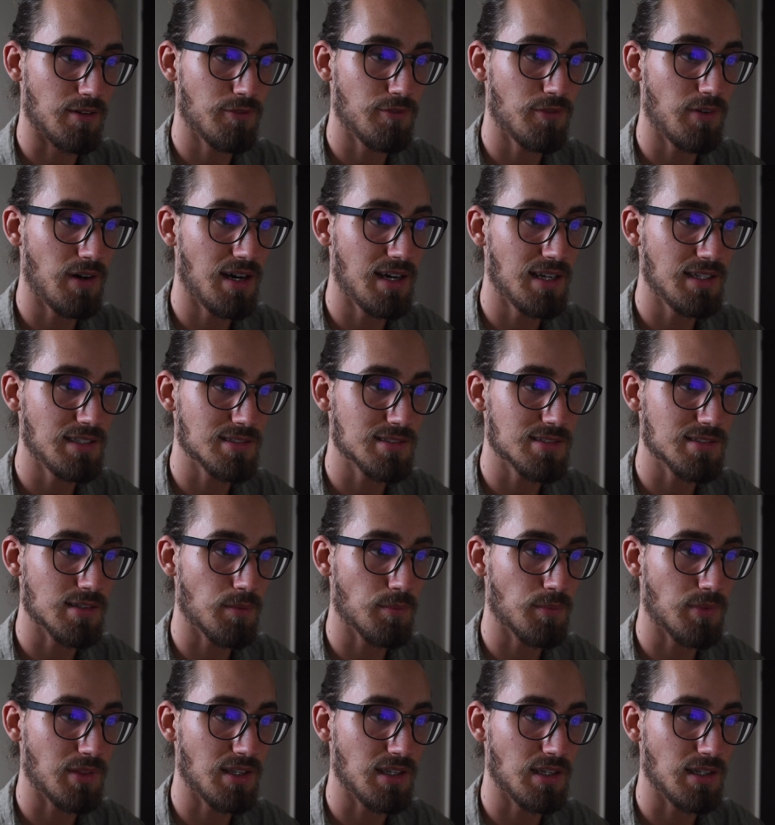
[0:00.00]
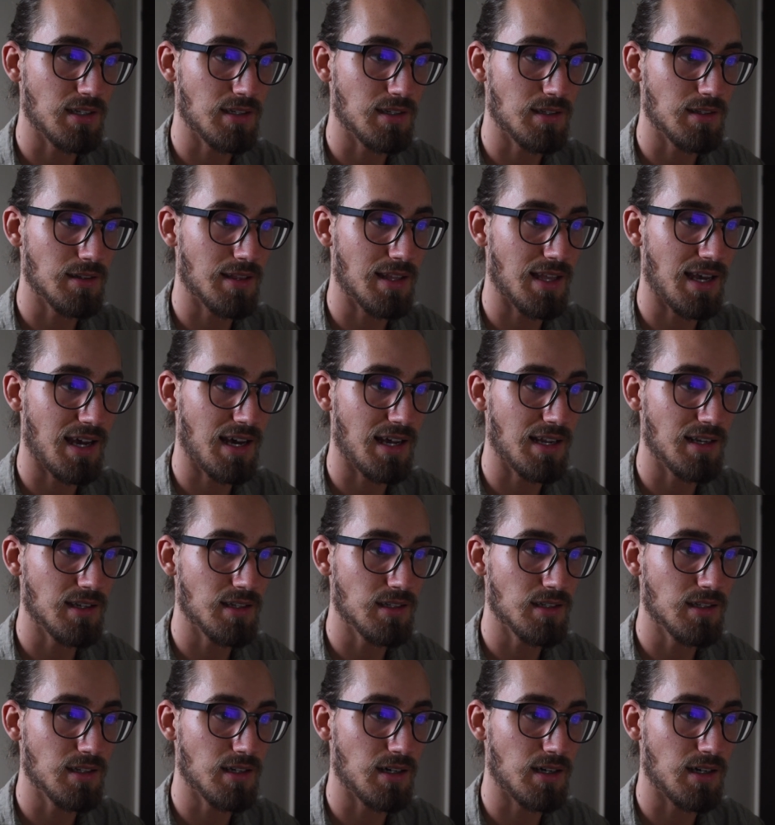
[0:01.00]
find something that
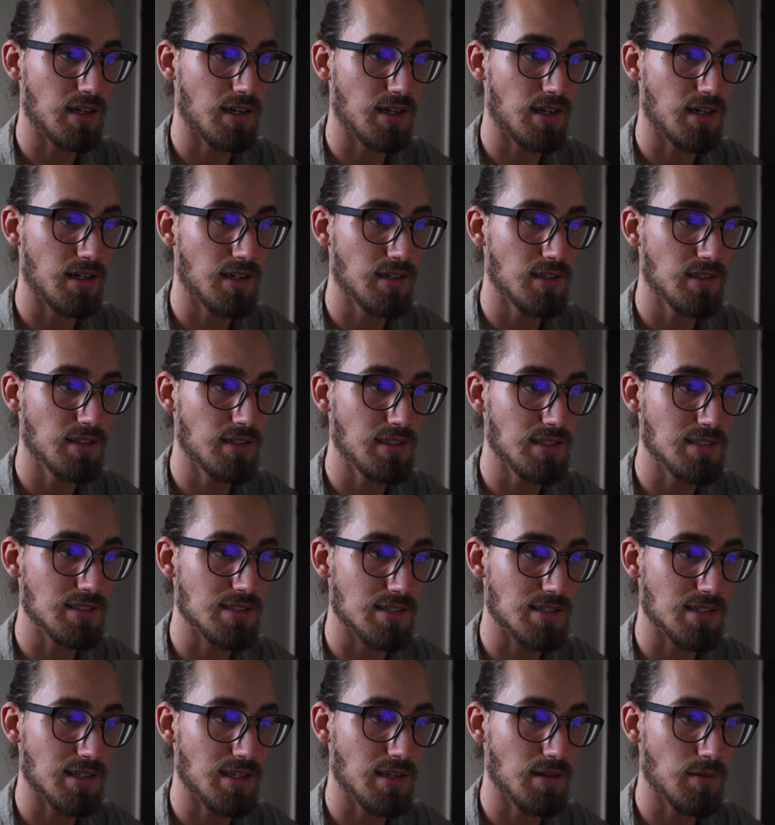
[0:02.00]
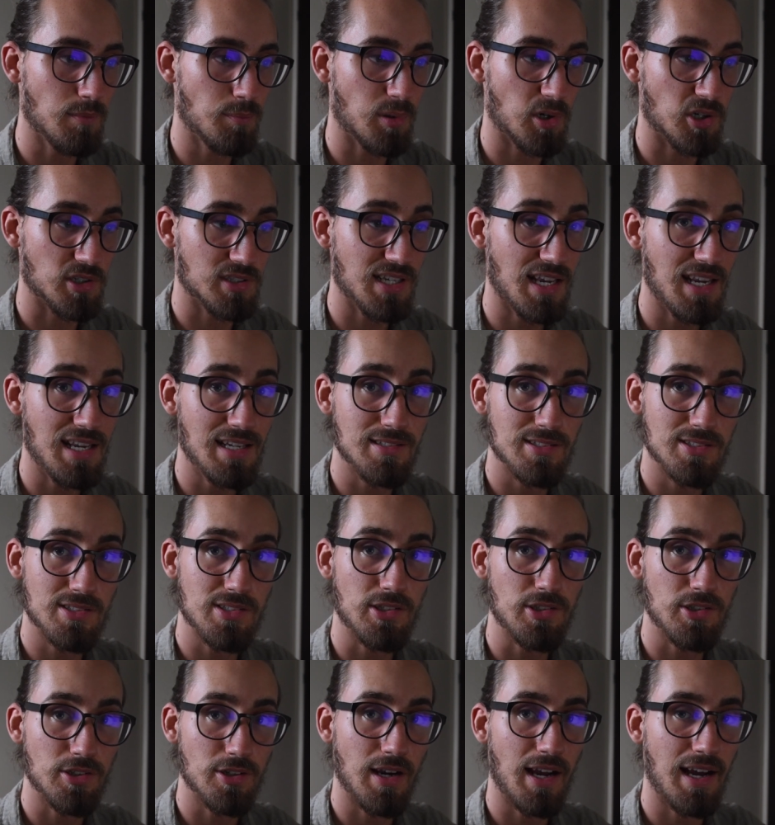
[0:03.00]
it pertains
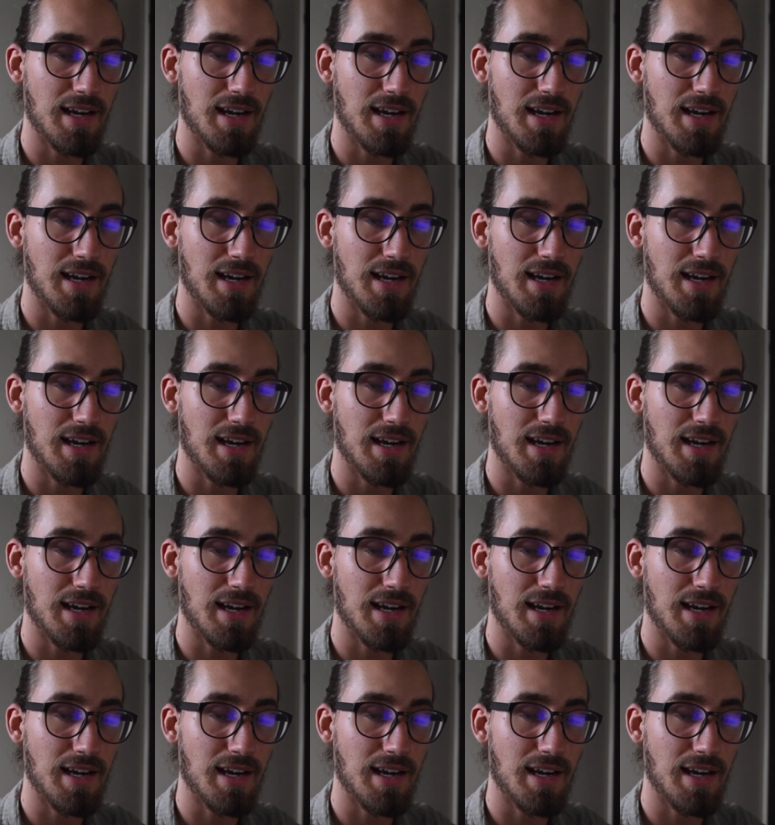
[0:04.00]
to your